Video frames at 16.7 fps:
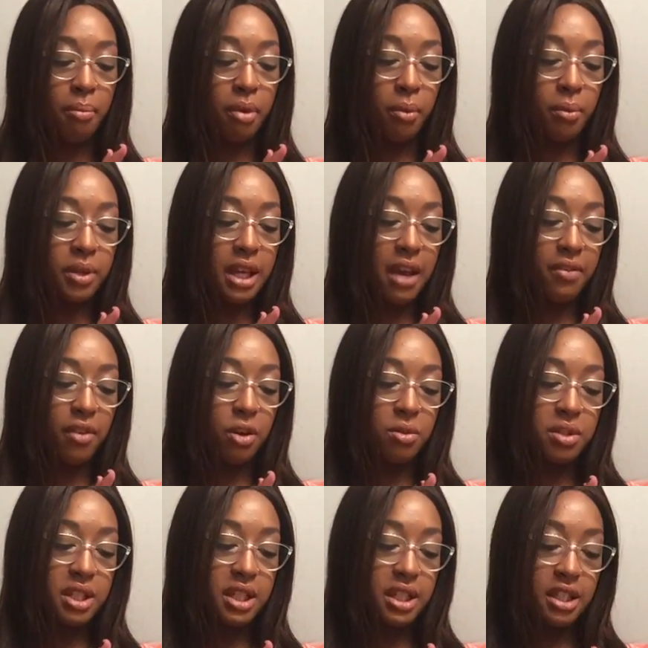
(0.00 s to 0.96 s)
but when you have
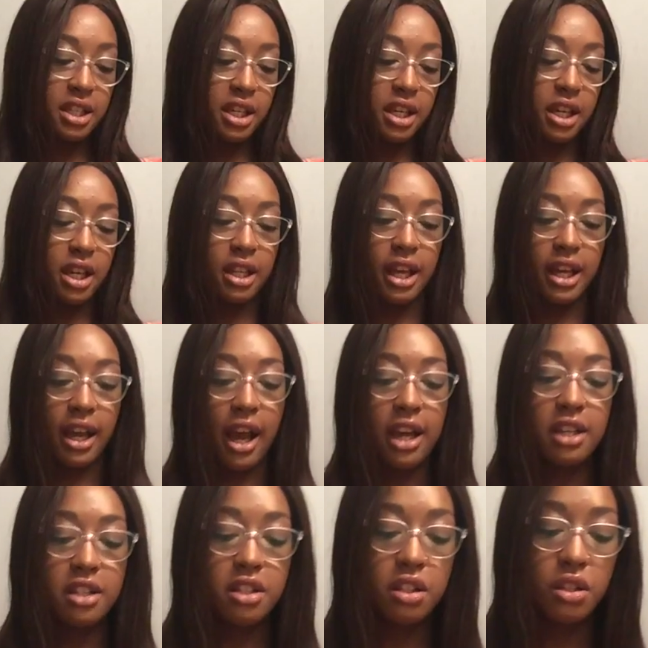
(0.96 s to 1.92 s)
OCD like
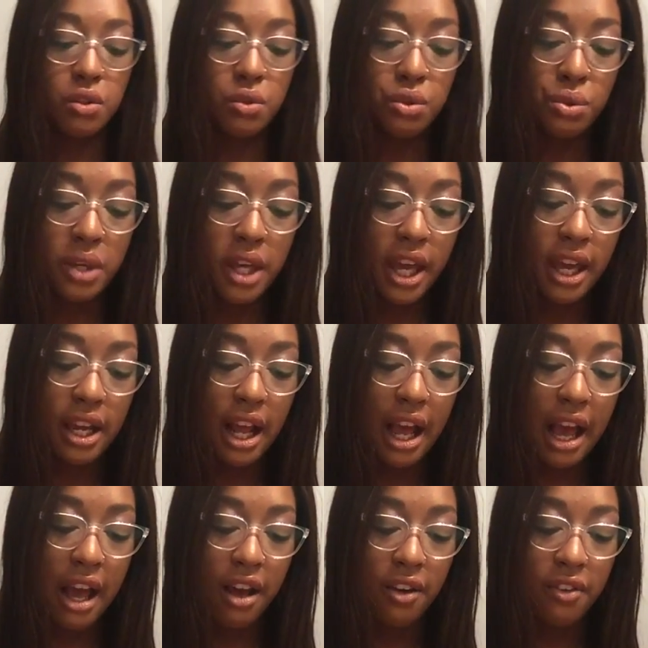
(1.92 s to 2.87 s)
I do, you can't
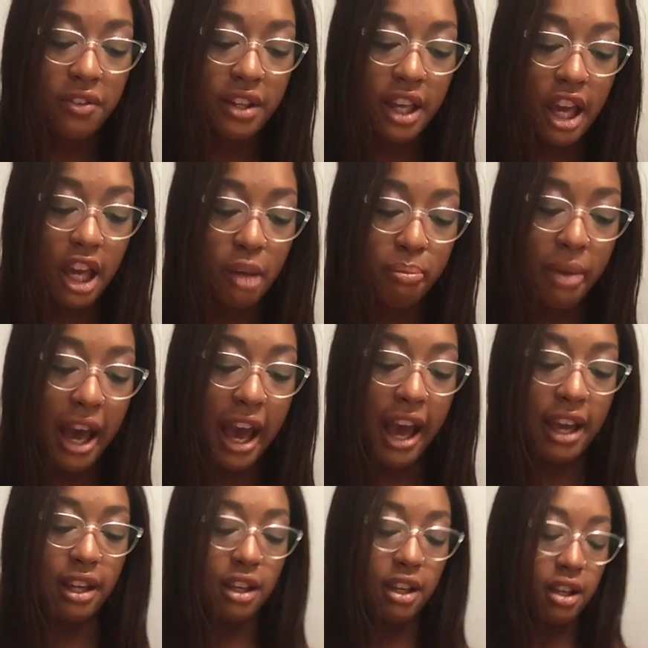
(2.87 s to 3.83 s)
have
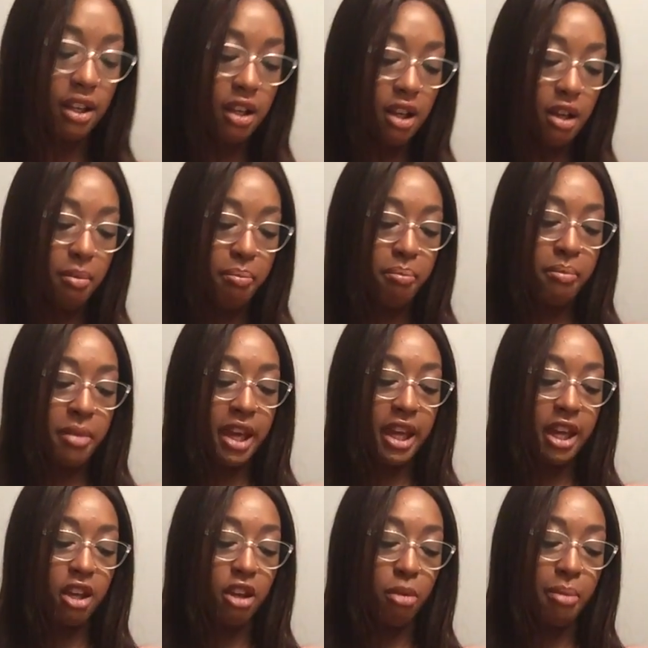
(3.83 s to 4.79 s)
kickback
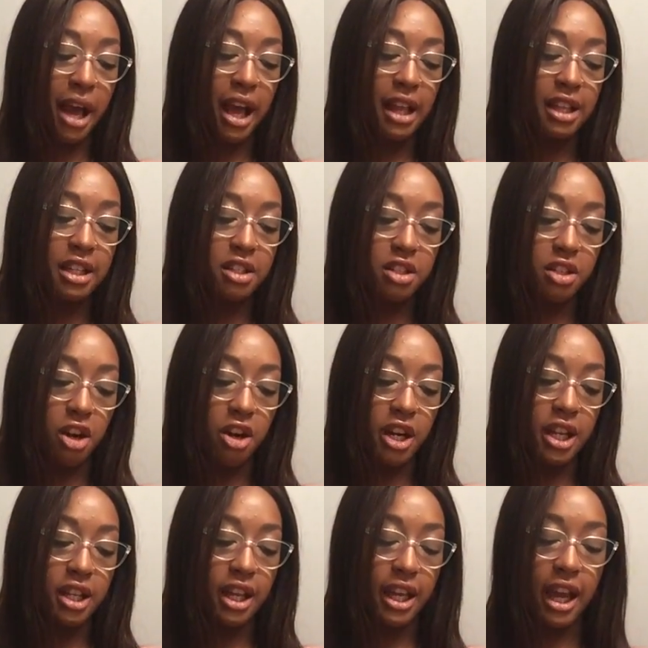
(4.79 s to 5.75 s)
making your palette
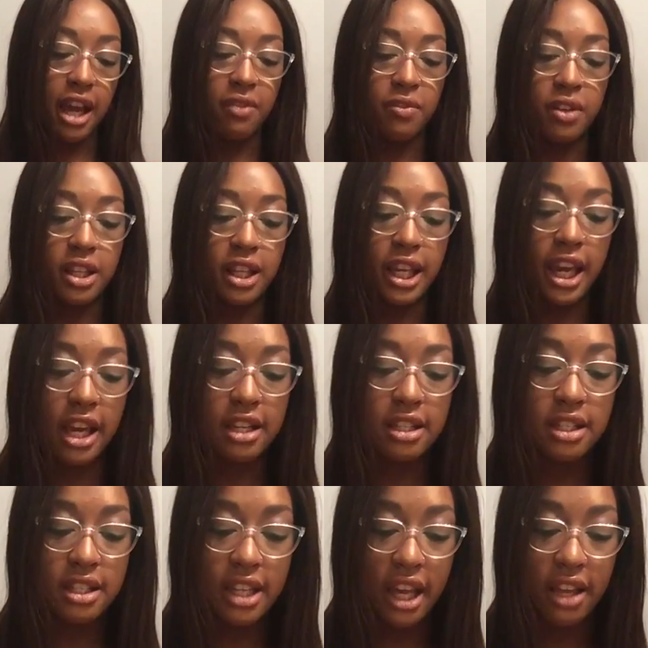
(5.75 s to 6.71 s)
dirty. Like I really
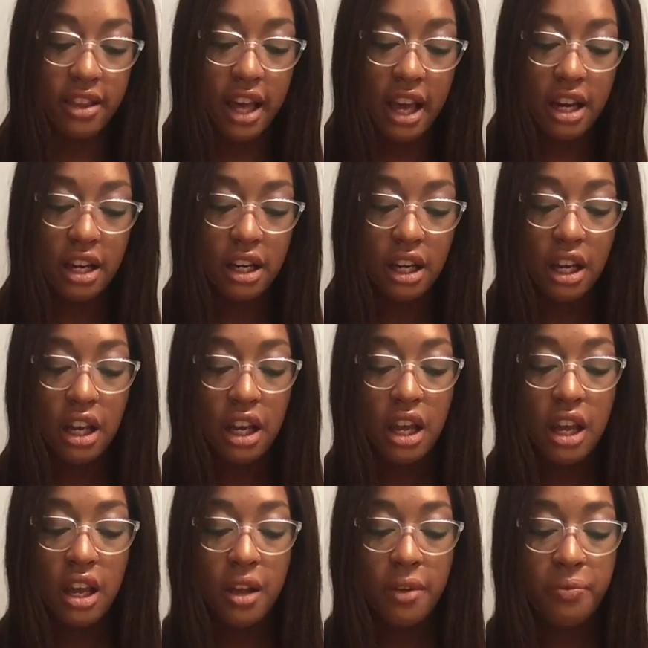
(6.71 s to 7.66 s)
can't stand that.
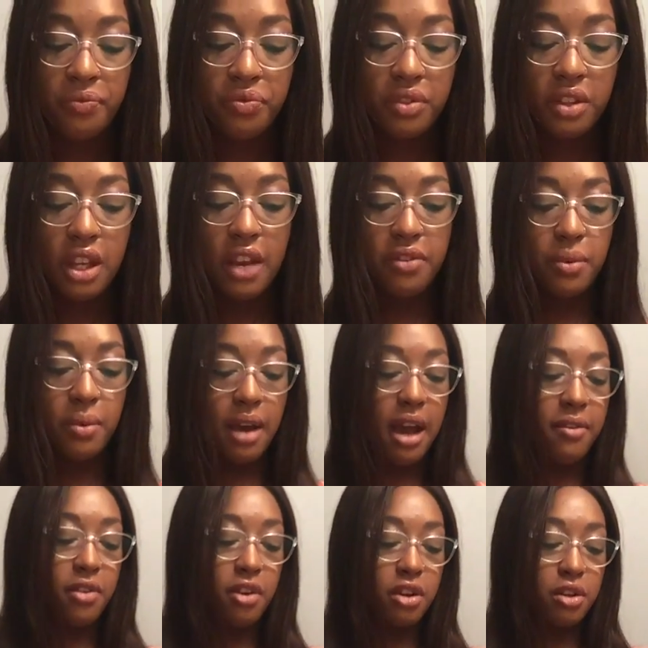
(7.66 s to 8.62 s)
If you
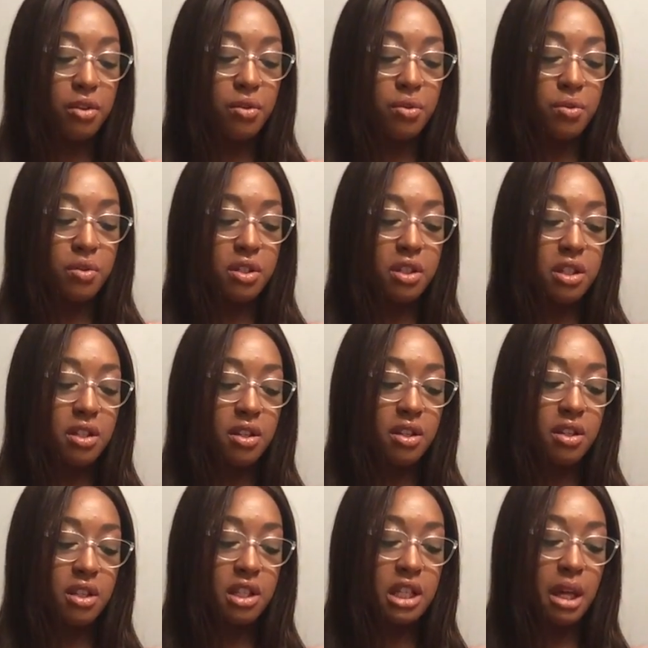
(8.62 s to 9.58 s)
ever use
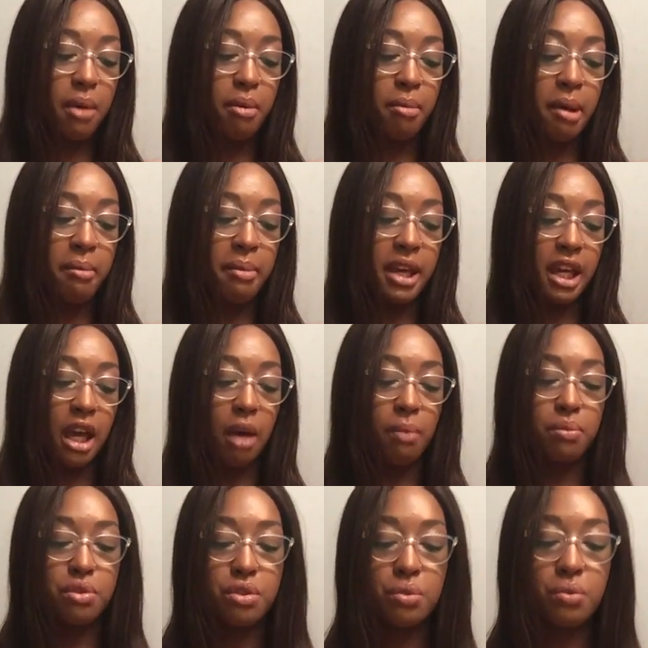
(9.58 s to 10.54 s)
some of my
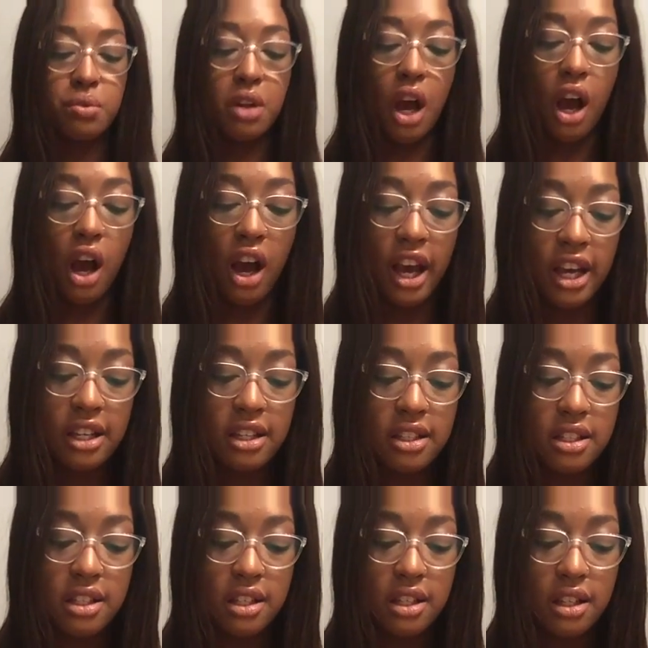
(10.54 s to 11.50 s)
makeup, do
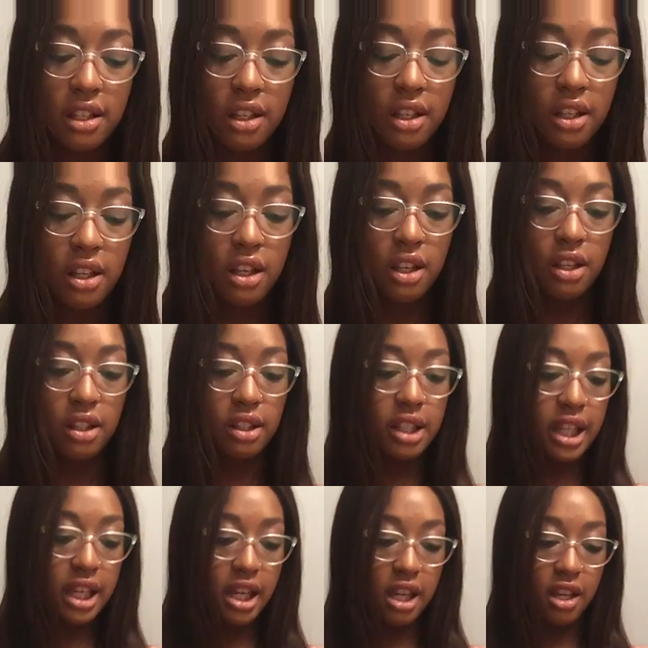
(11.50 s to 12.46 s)
not
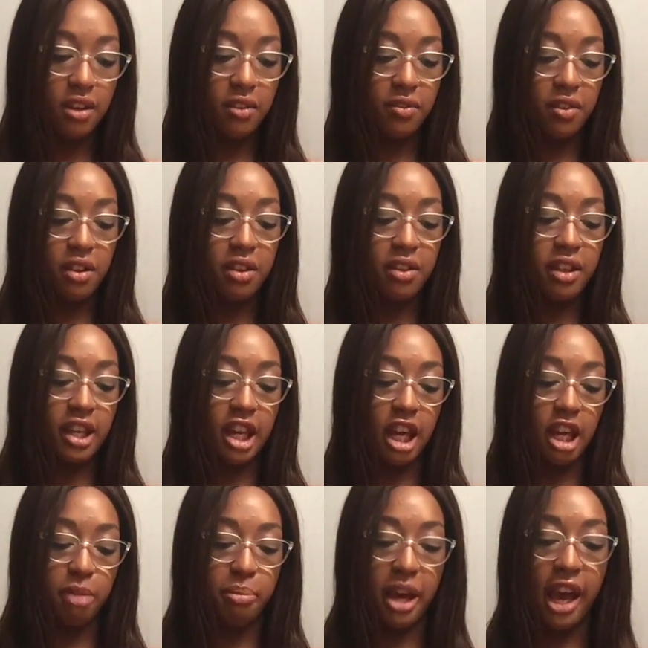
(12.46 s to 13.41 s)
leave the
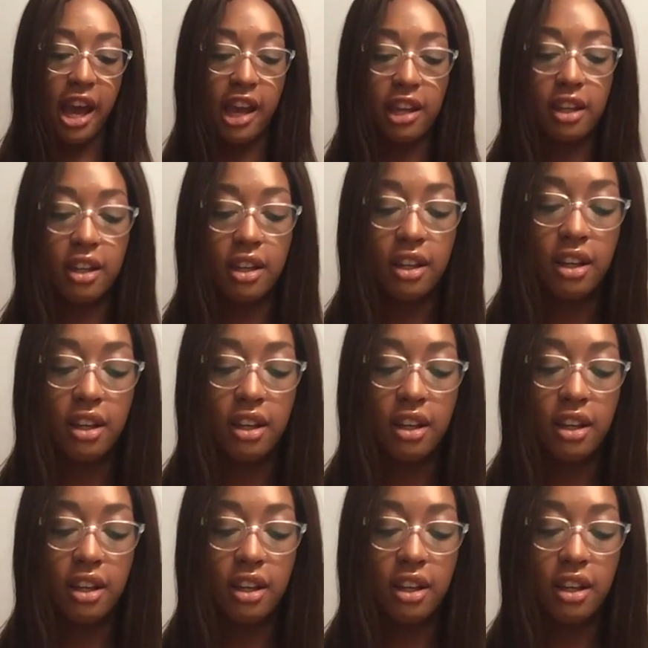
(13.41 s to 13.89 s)
kickback